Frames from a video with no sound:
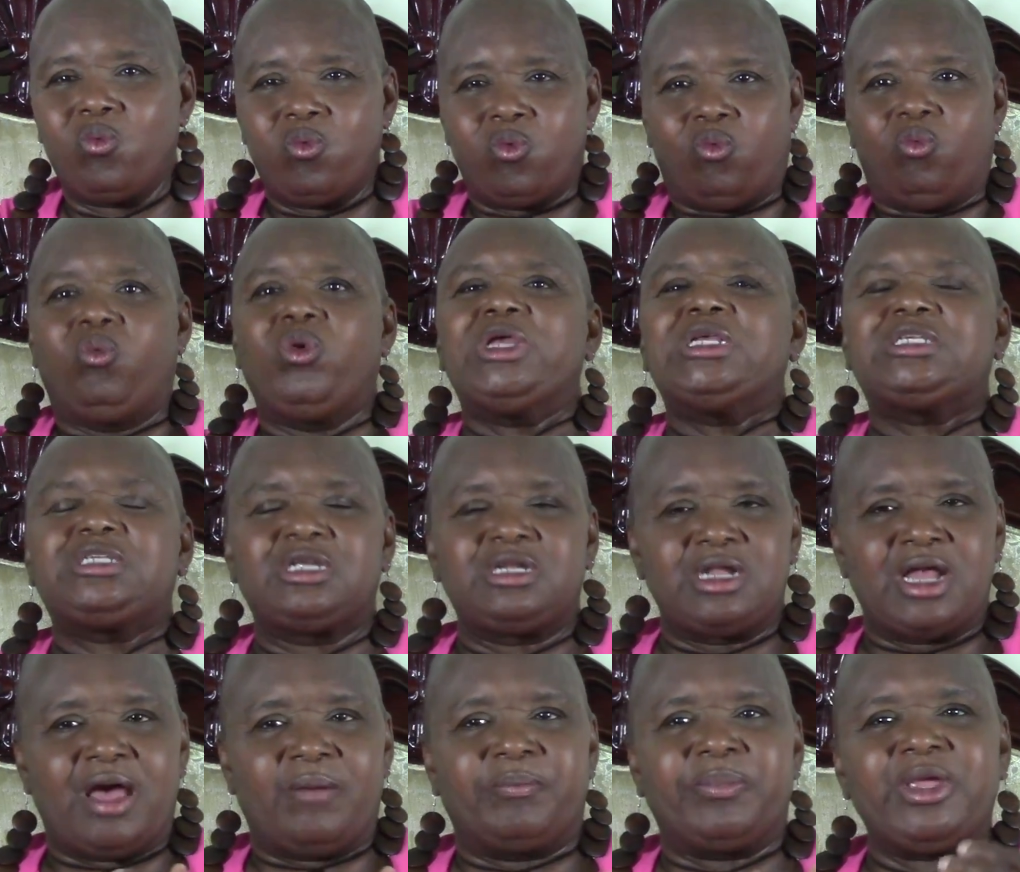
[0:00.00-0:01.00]
We should
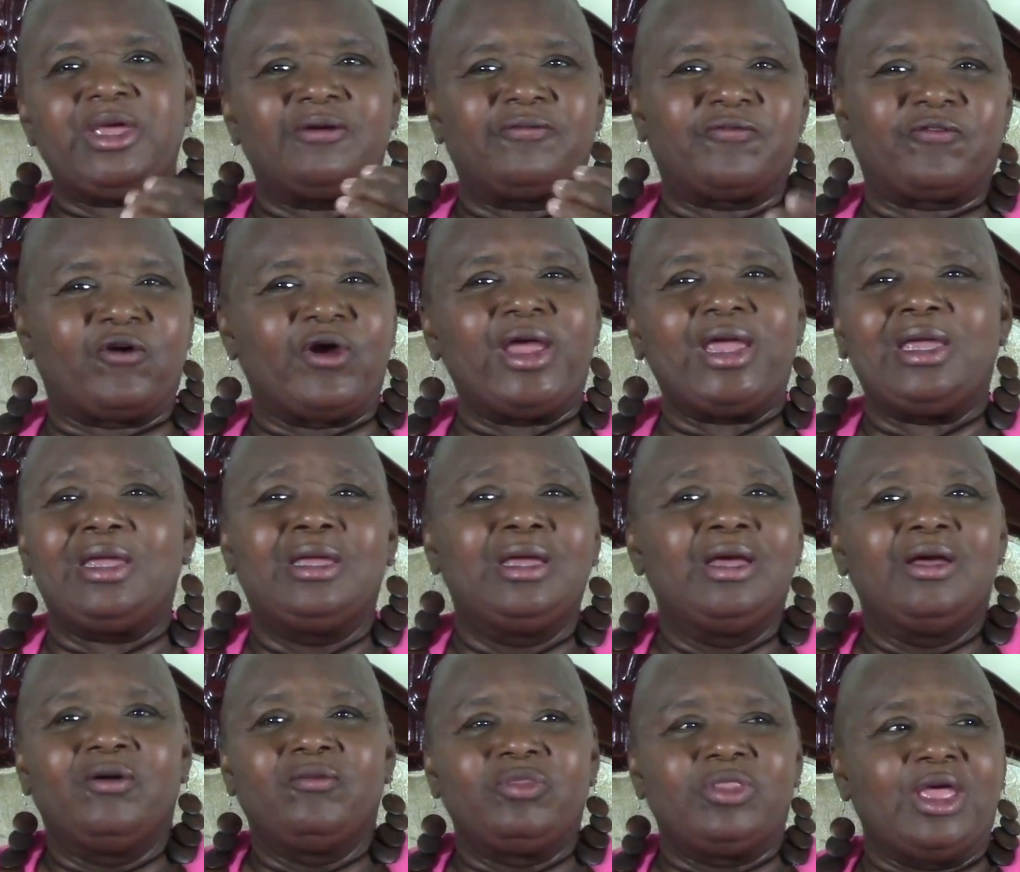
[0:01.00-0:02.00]
not be afraid.
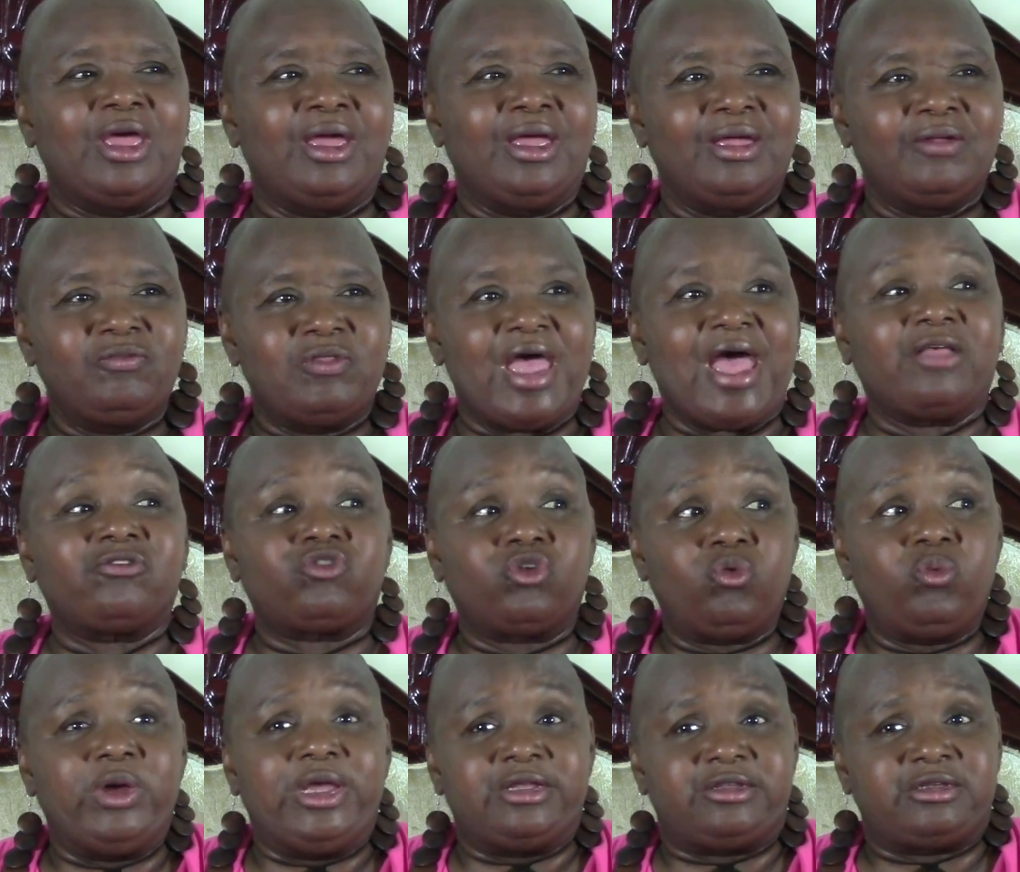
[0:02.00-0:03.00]
That's who
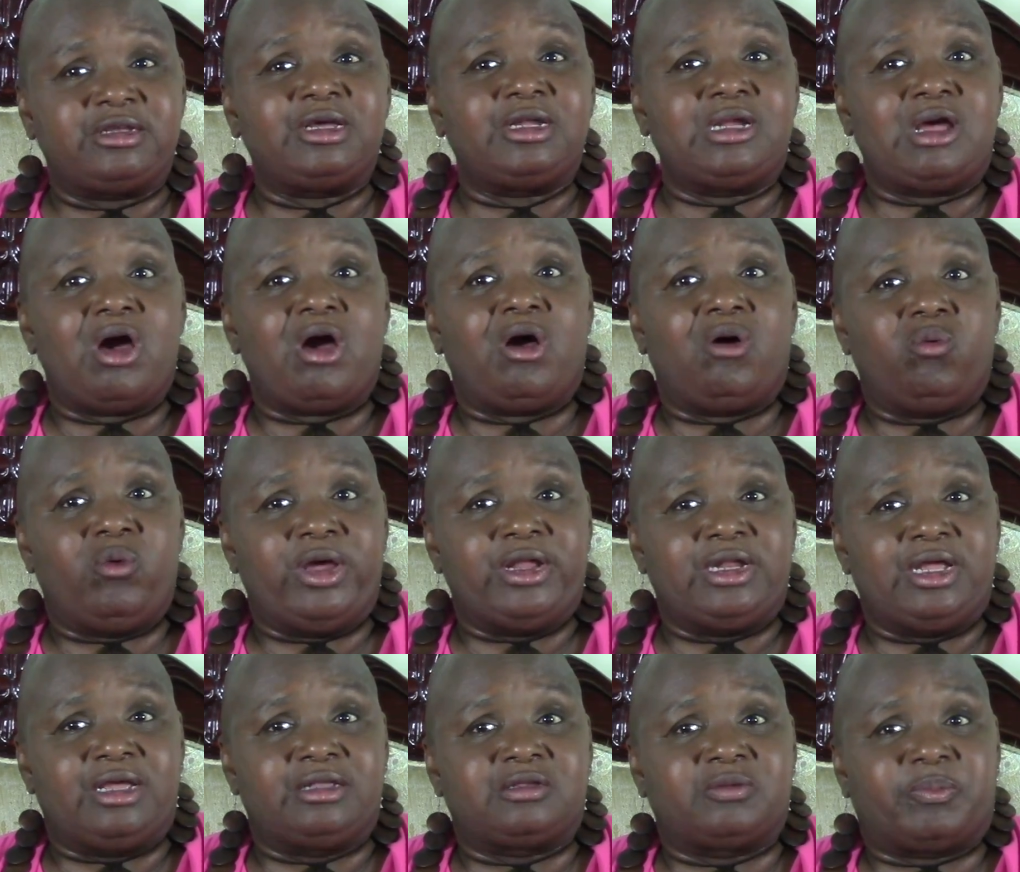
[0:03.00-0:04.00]
we should call when
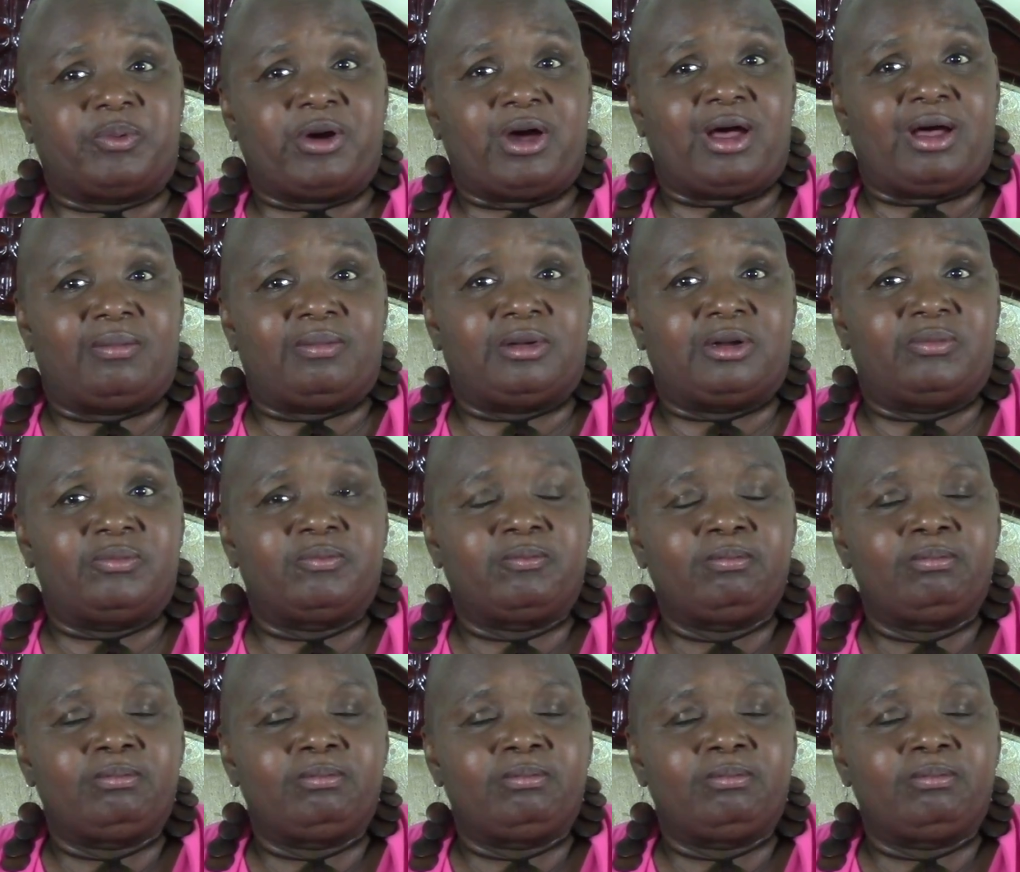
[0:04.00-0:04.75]
there's a problem.